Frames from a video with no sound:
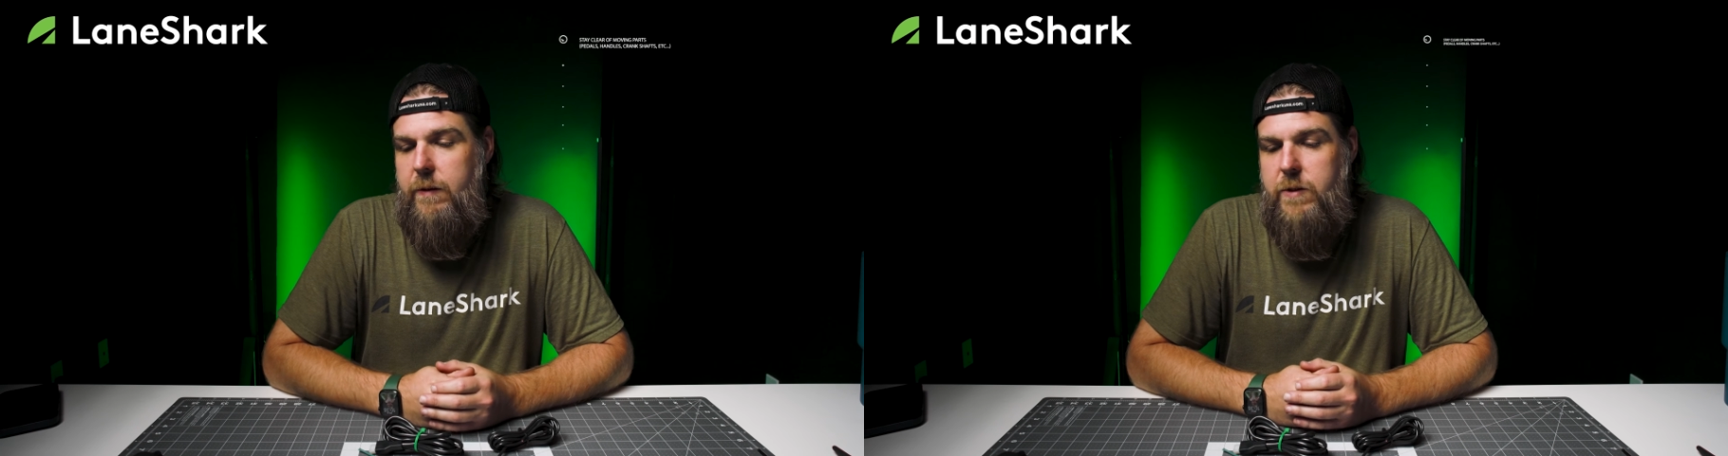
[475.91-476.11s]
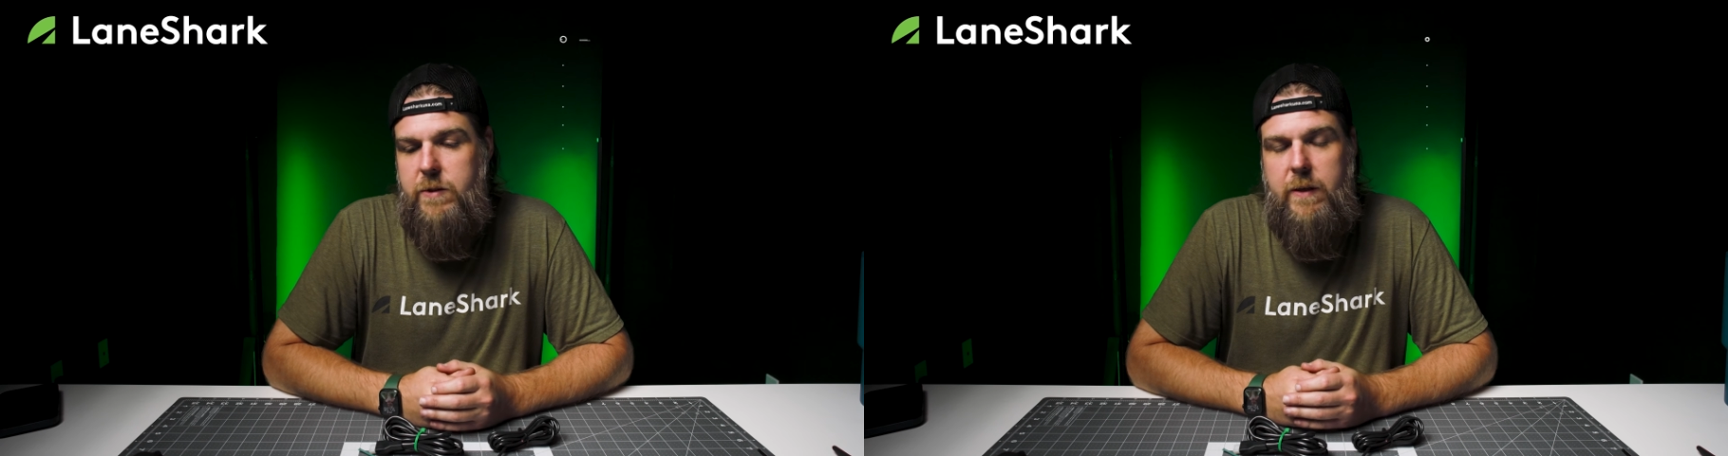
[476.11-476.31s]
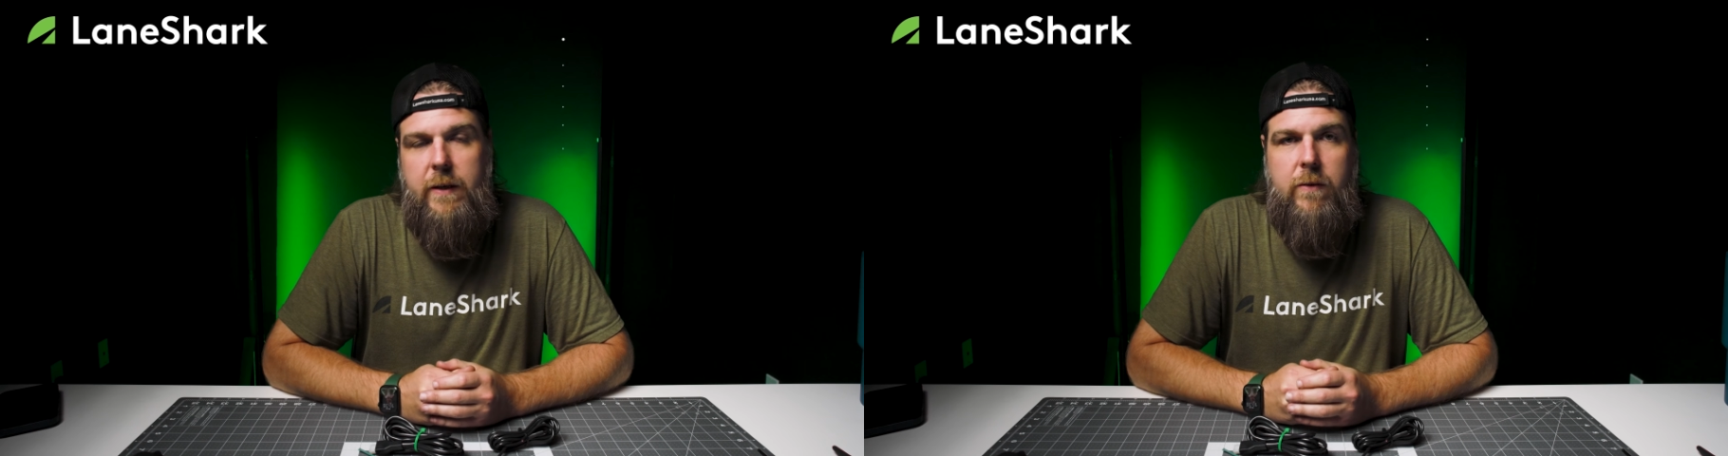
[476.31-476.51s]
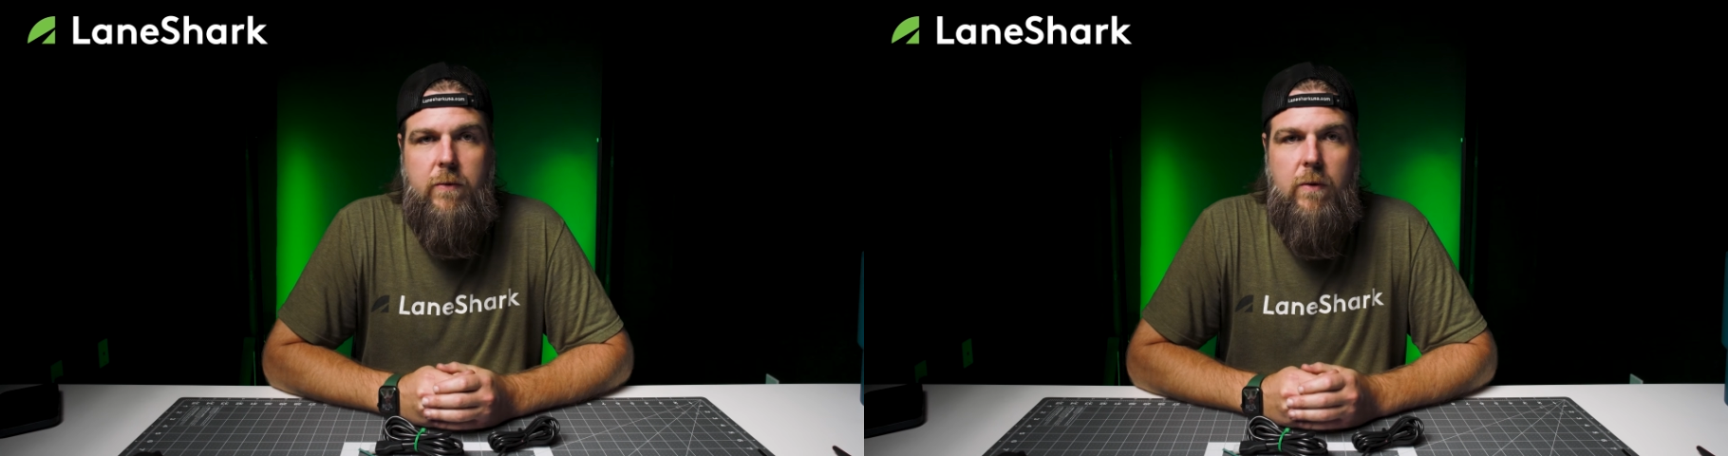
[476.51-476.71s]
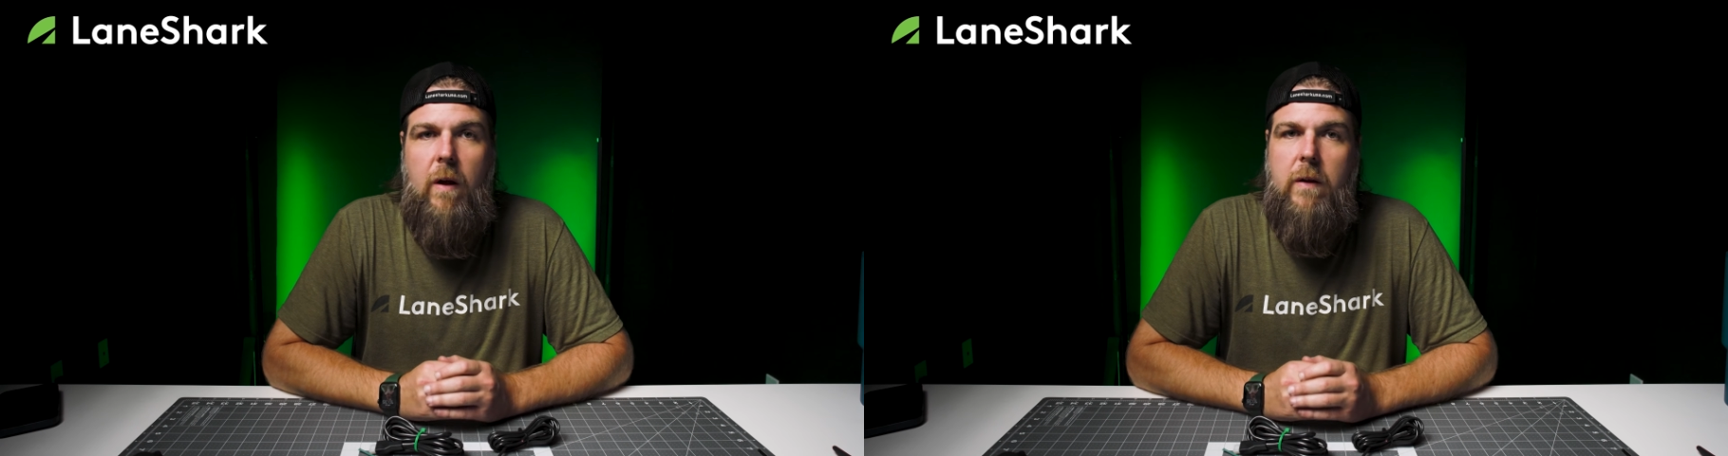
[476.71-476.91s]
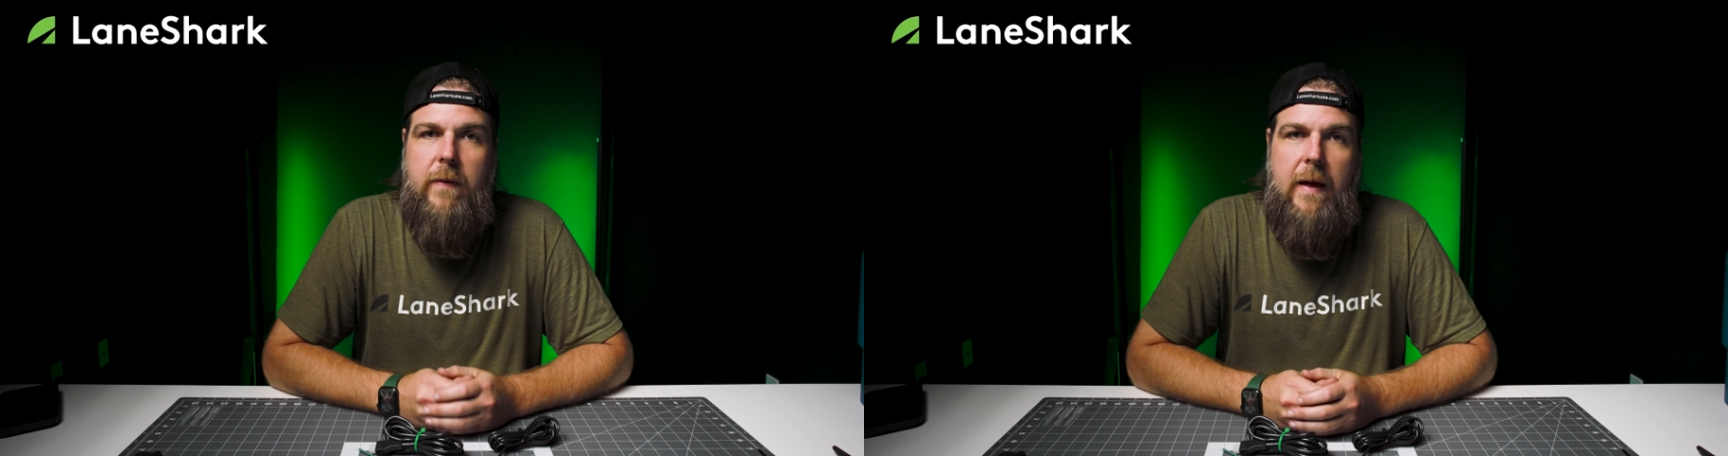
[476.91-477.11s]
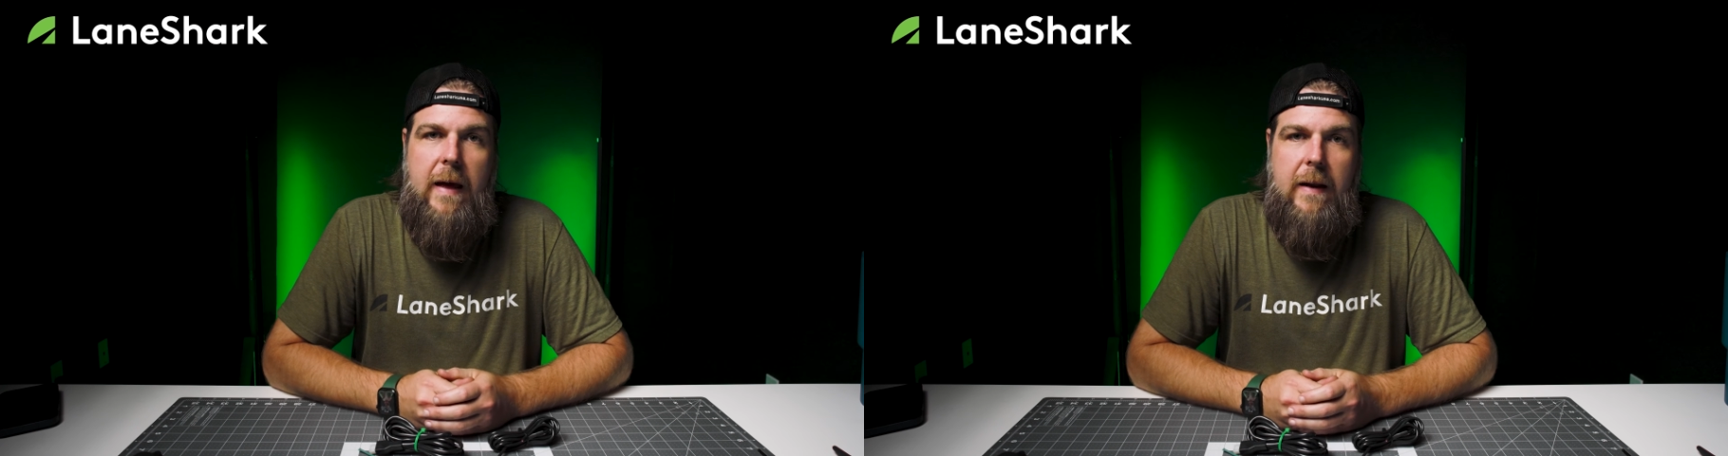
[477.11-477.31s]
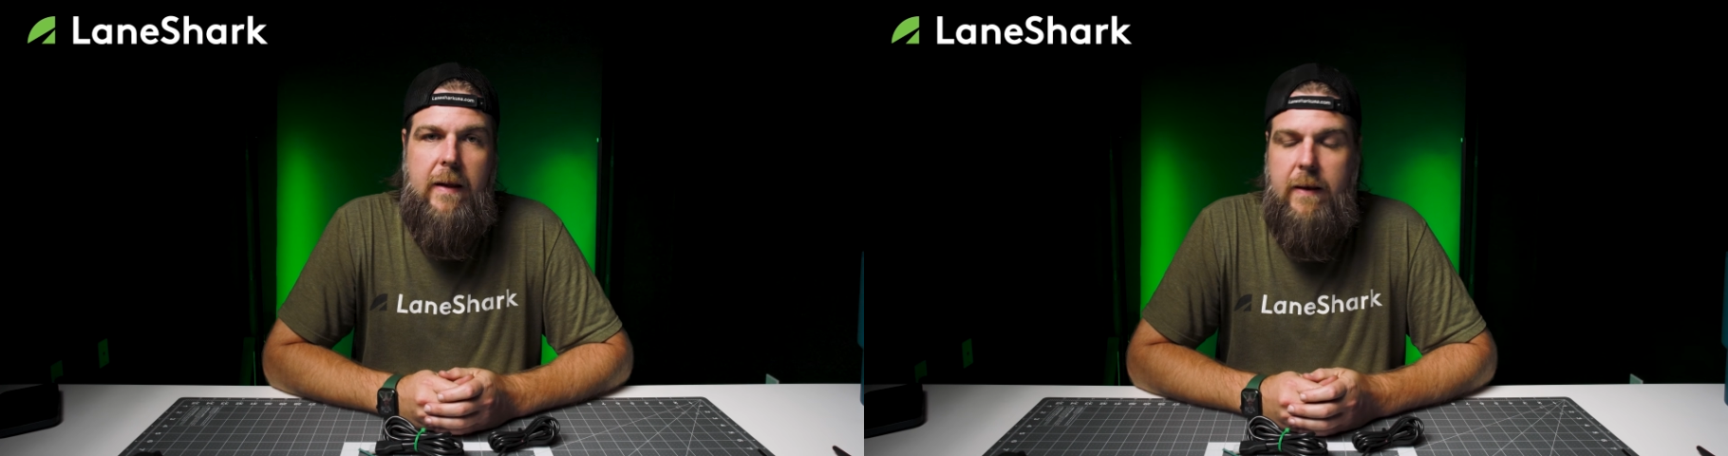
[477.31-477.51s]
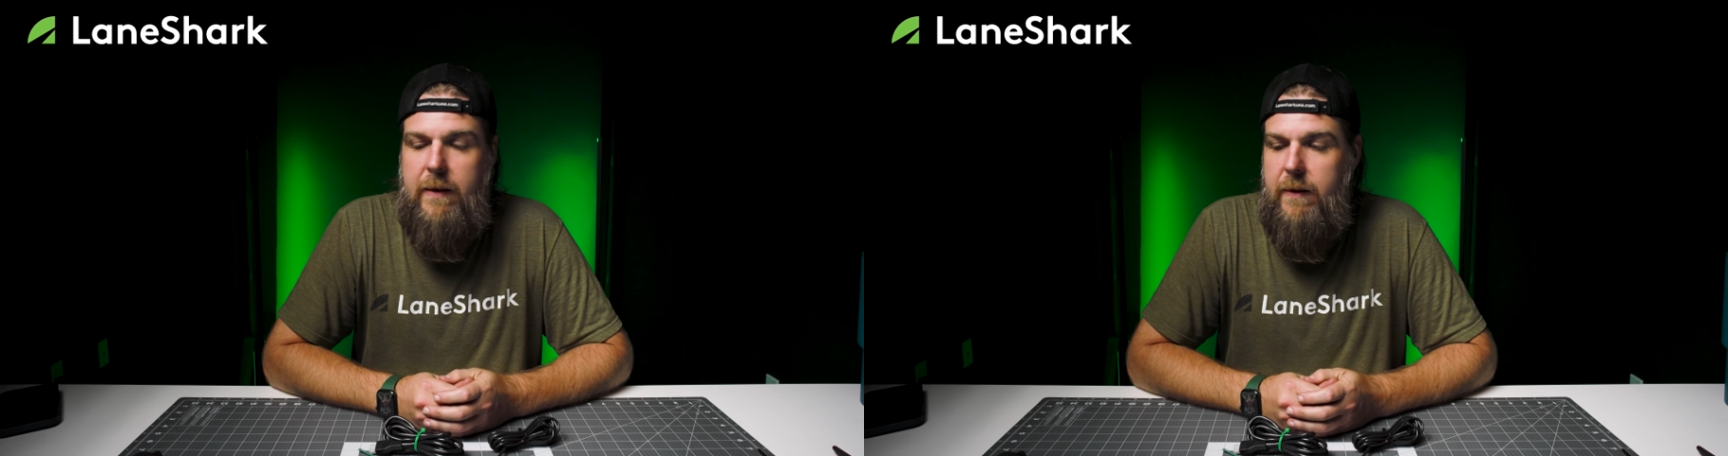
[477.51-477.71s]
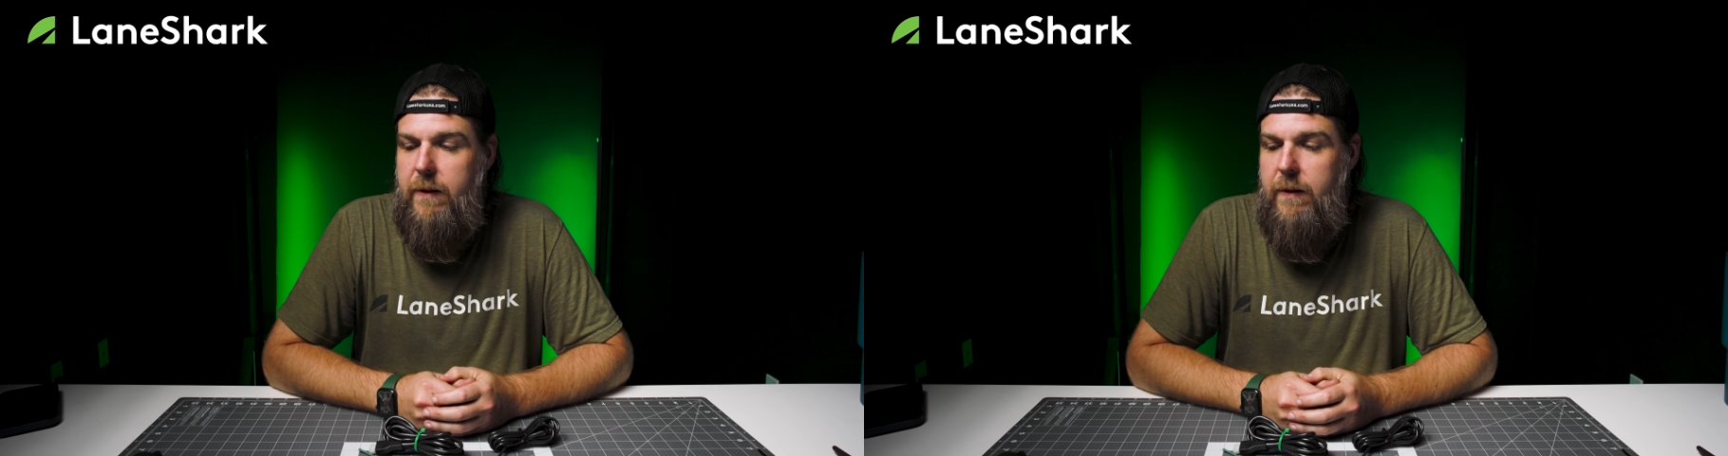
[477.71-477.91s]
Just think through all of that
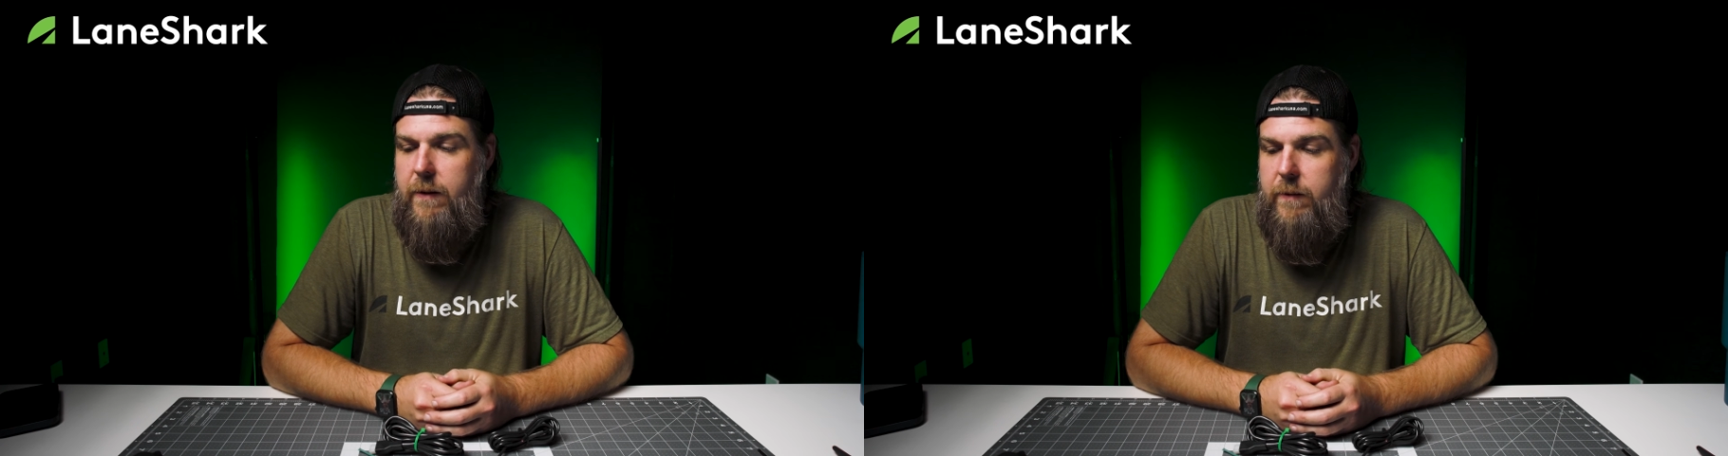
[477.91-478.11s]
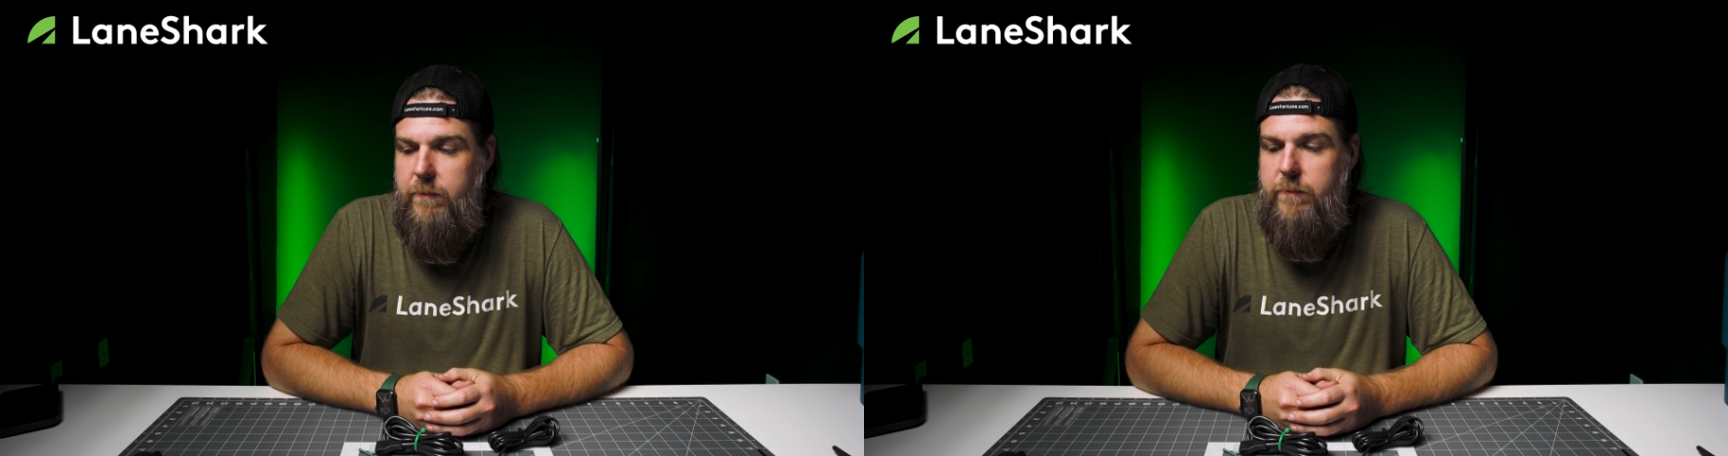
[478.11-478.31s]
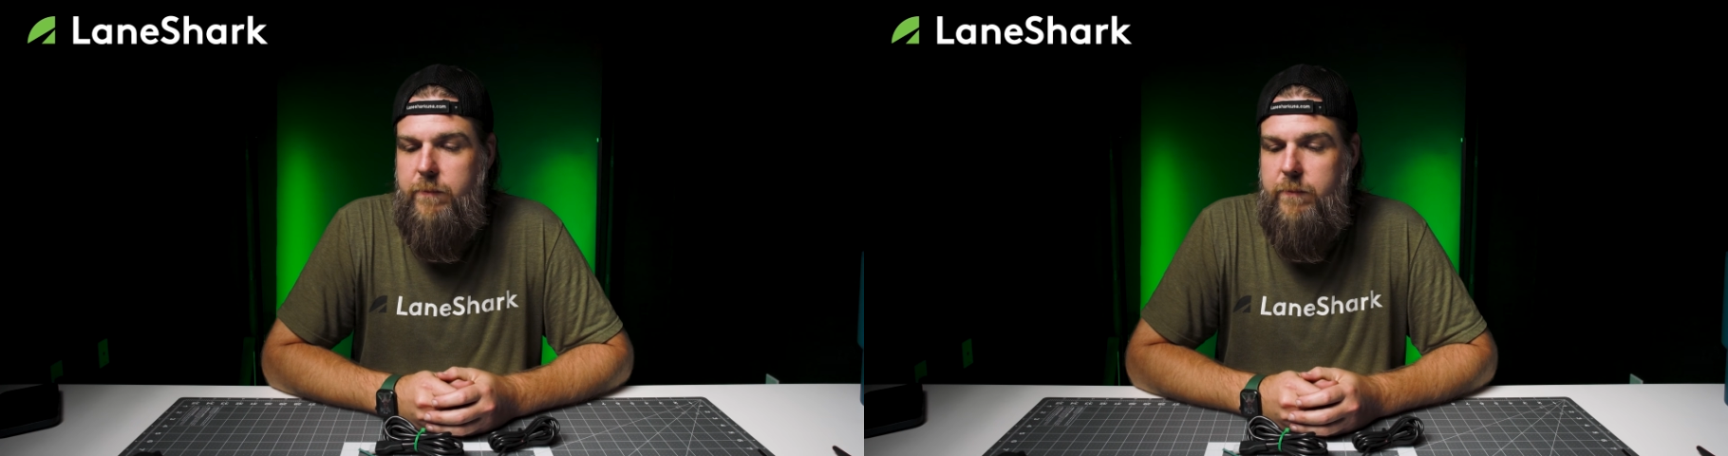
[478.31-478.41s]
and